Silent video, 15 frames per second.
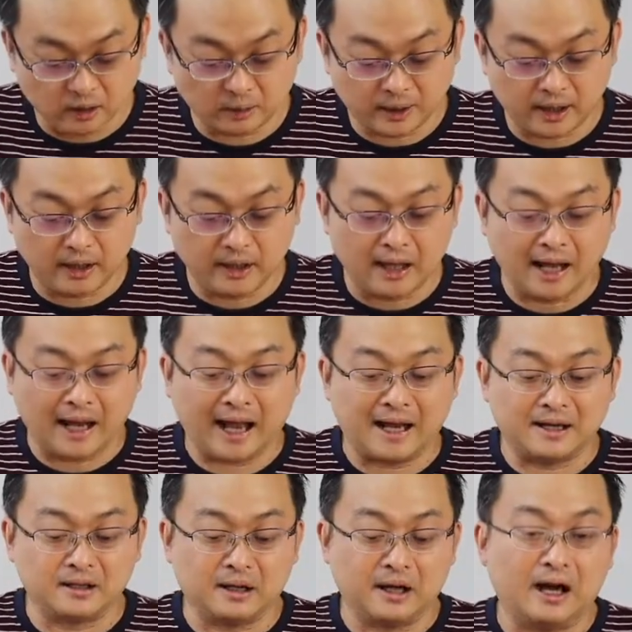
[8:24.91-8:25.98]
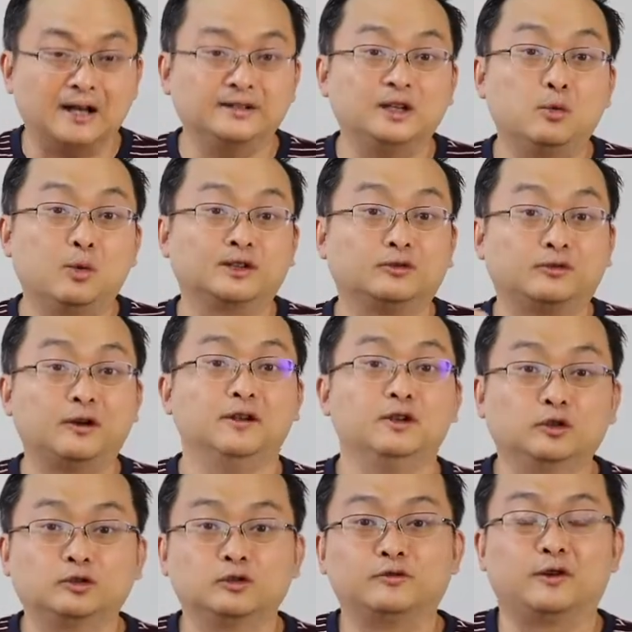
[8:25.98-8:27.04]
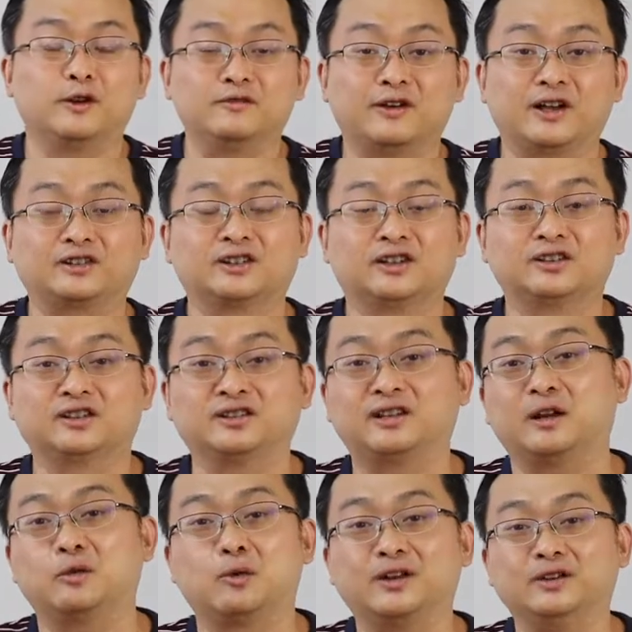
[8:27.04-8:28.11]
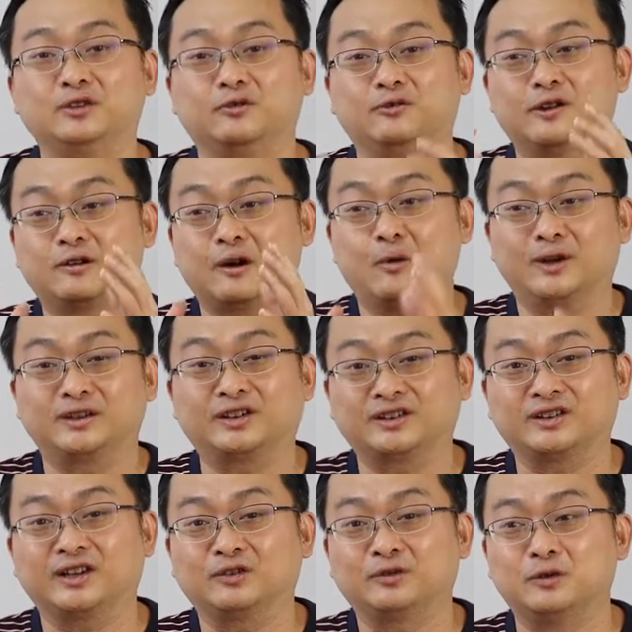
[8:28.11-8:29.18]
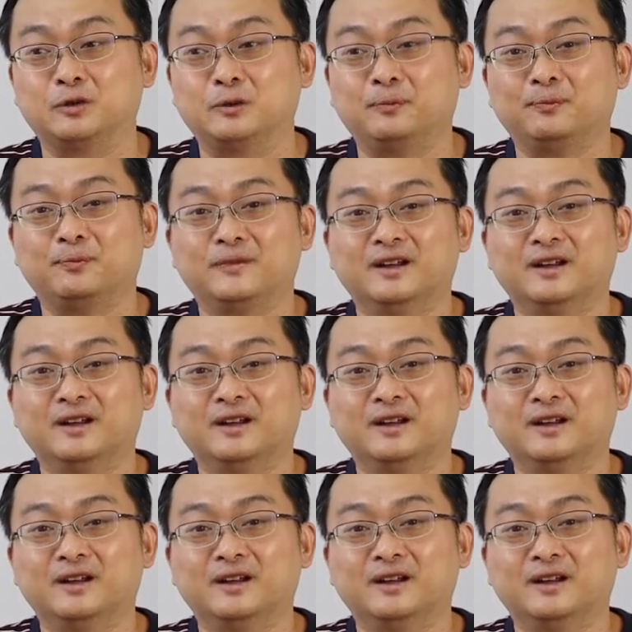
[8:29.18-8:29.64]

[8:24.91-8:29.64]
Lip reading: Okay, and I think what's very useful for investors is that once you figure out what's successful,